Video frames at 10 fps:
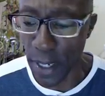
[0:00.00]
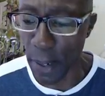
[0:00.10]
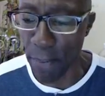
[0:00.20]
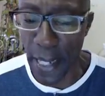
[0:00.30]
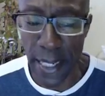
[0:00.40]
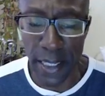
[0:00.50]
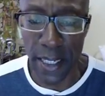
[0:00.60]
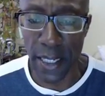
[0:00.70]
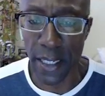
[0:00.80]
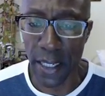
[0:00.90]
and
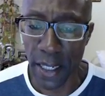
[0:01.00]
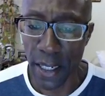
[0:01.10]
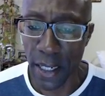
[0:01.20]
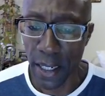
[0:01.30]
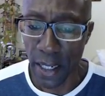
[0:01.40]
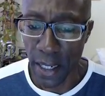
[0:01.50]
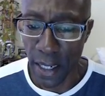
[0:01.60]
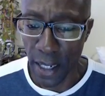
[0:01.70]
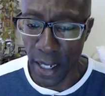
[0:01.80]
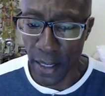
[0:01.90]
abundant
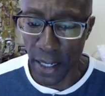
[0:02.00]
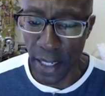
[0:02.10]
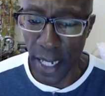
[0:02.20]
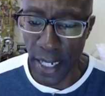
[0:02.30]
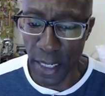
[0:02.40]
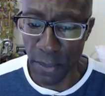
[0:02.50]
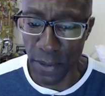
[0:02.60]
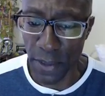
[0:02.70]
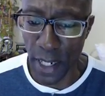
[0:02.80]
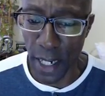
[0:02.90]
in the kingdom
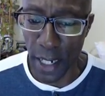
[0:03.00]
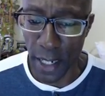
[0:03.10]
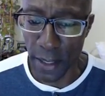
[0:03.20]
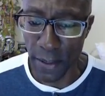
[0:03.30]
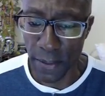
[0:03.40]
of God.